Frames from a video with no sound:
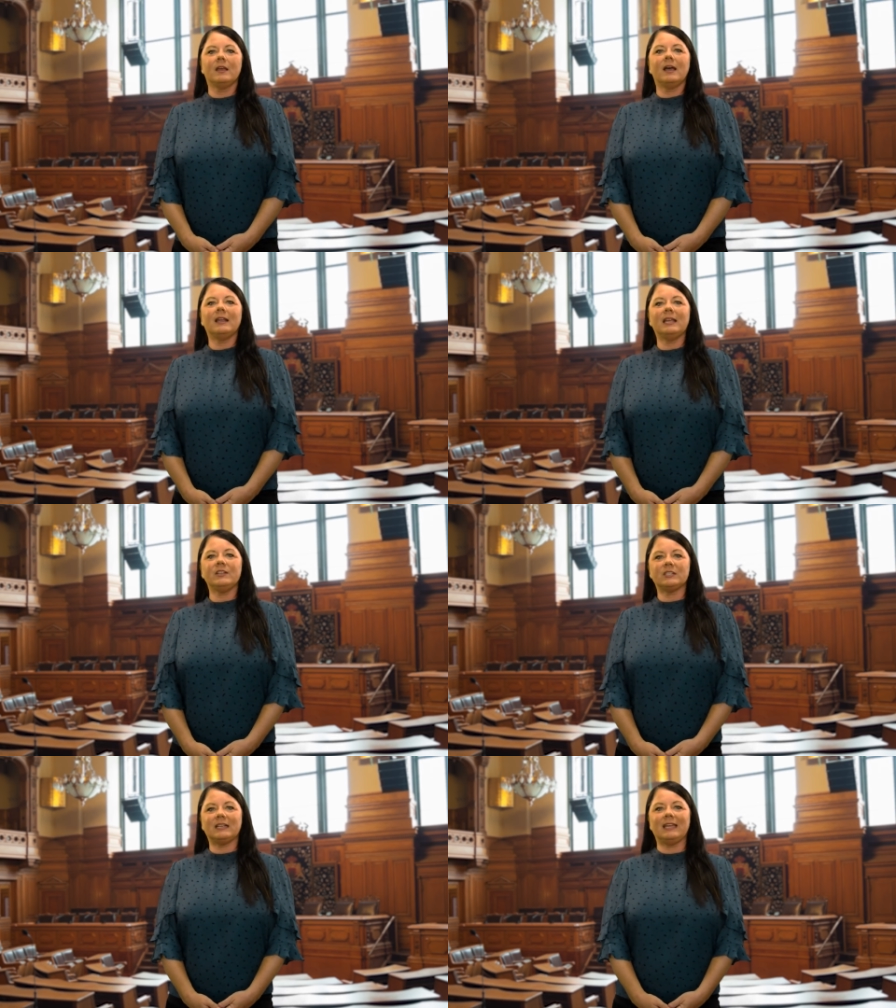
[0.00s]

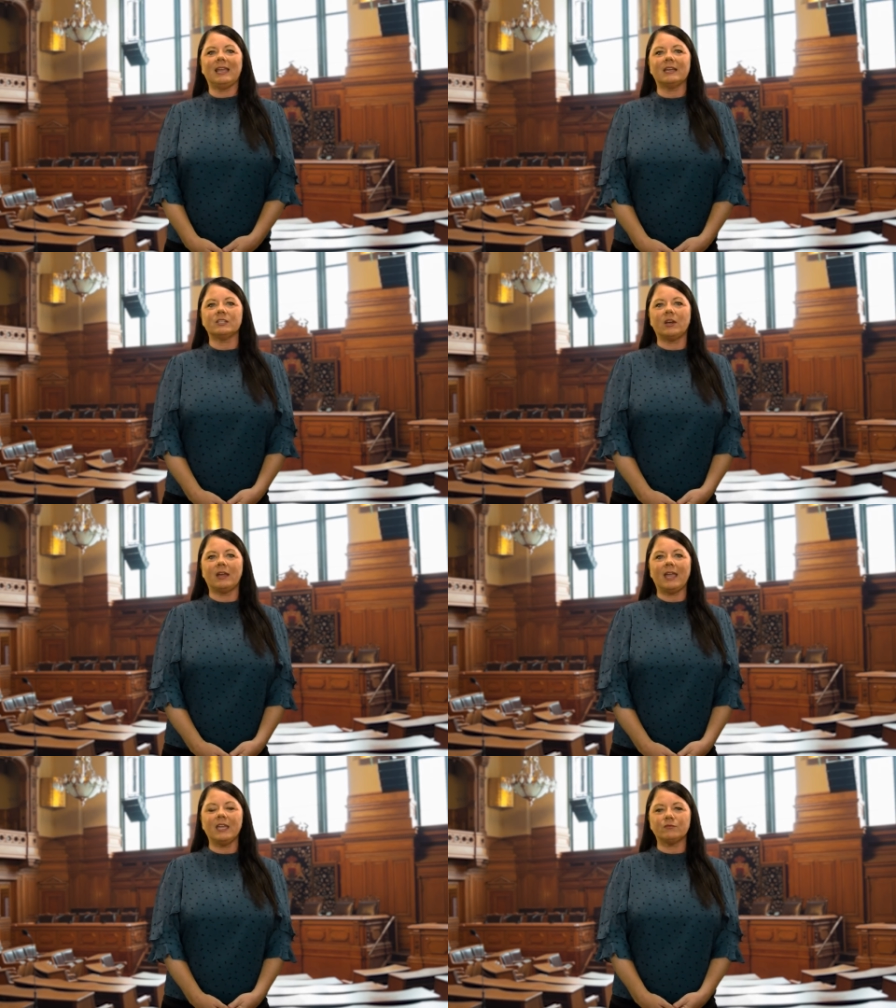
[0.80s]
allegedly had her
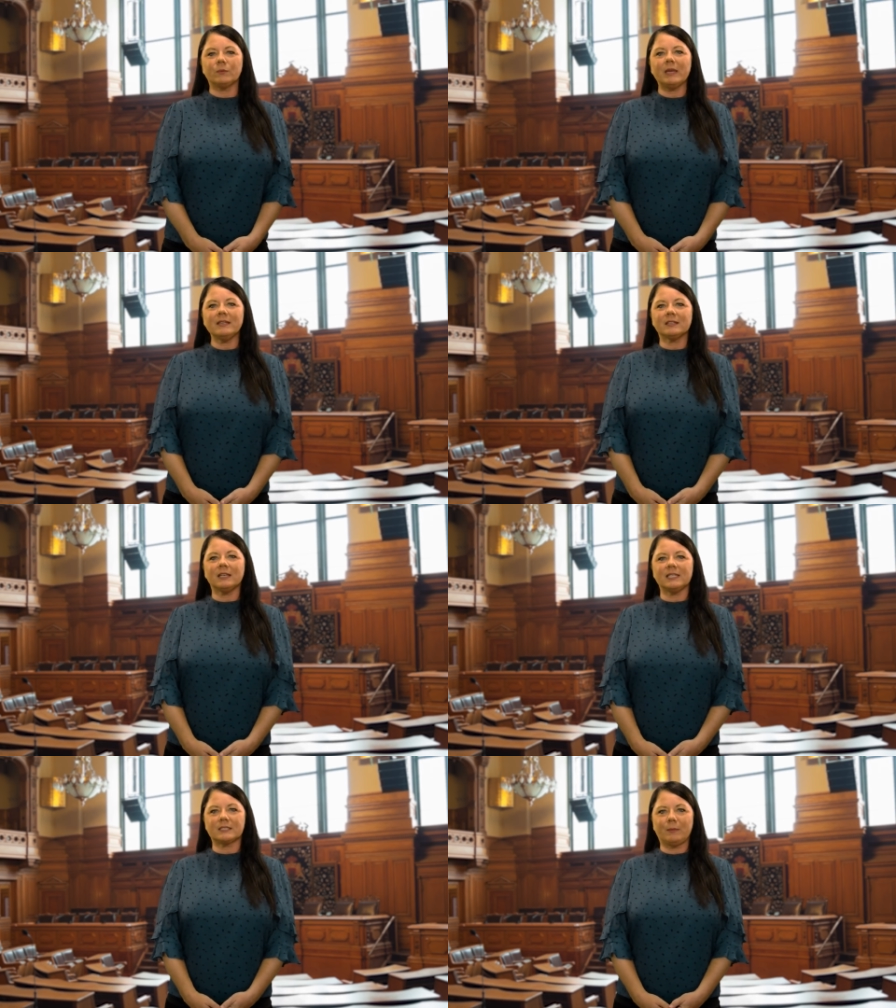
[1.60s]
head
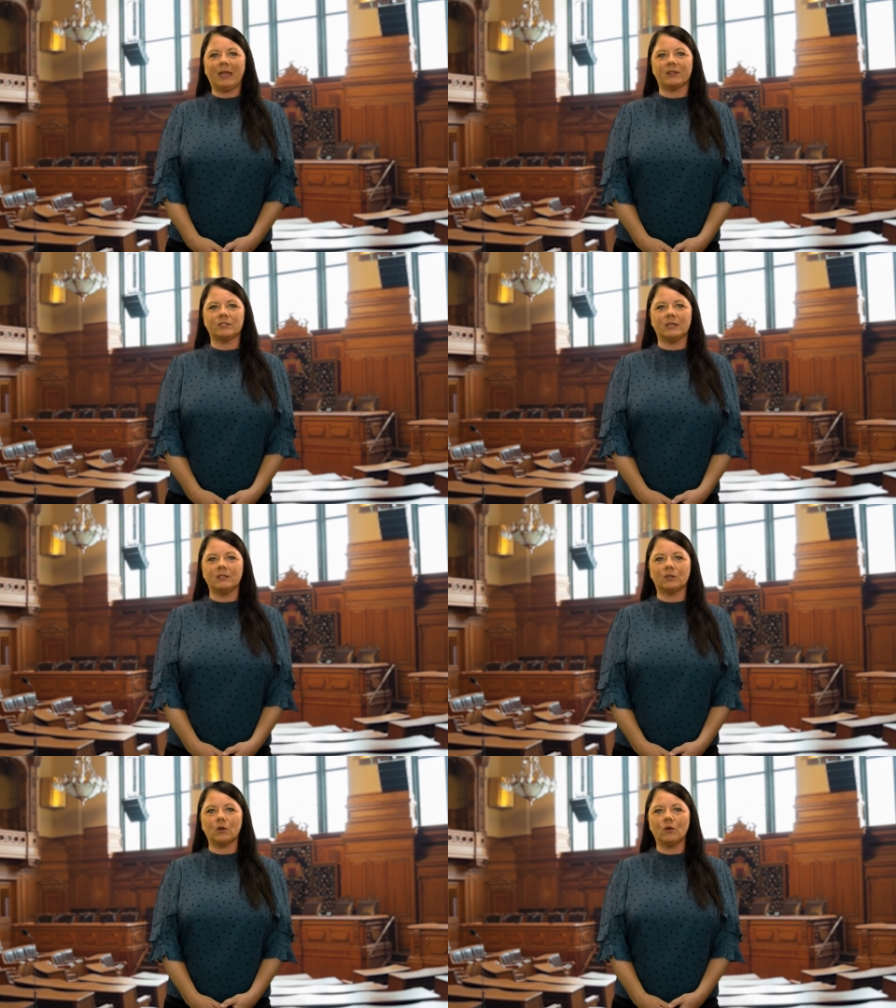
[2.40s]
repeatedly smashed
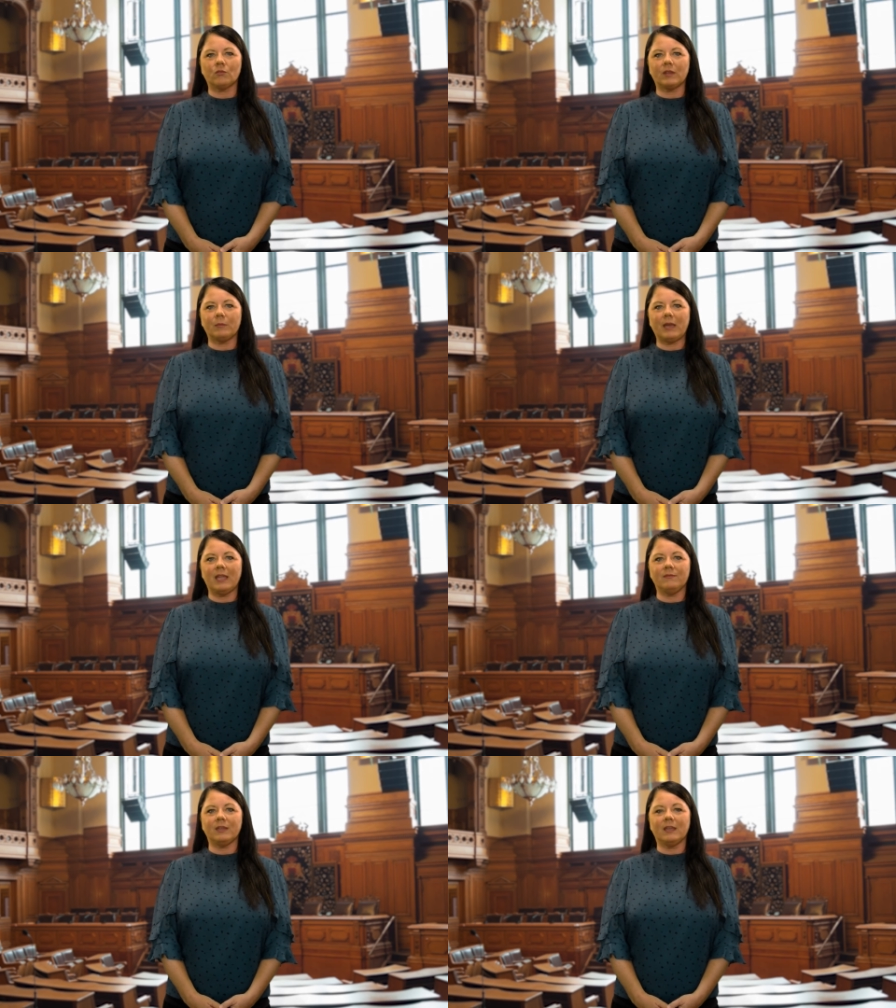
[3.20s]
into concrete
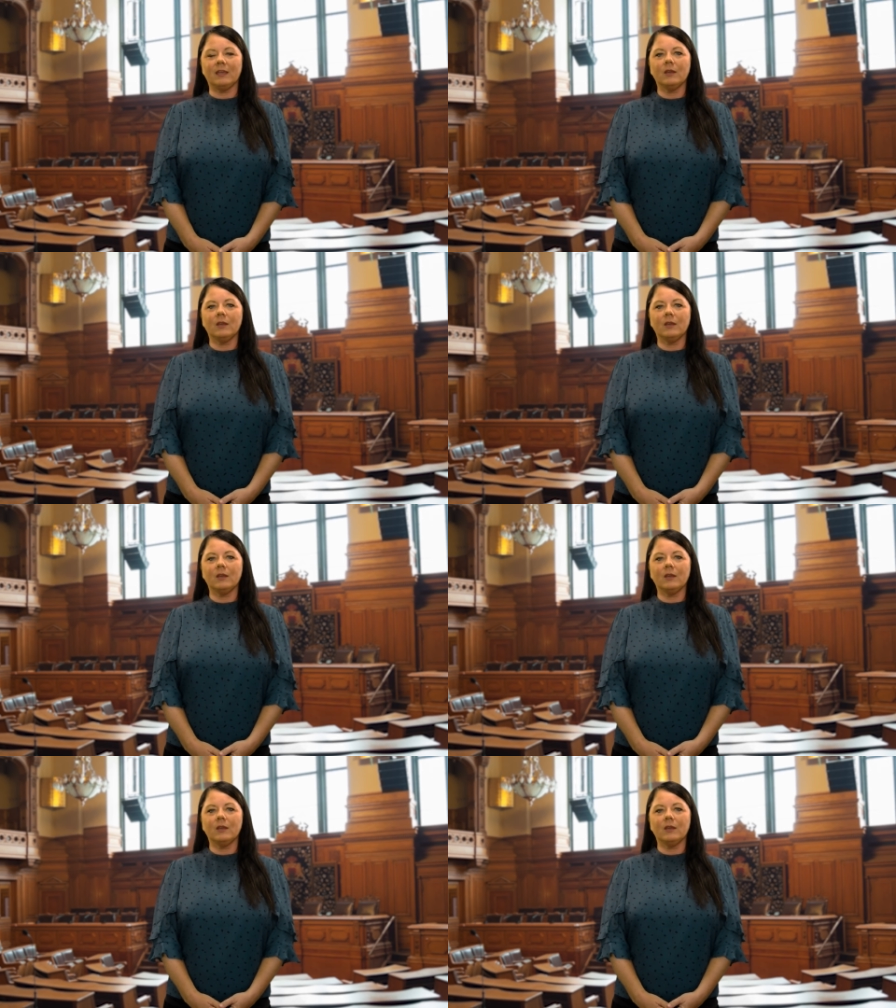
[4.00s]
paving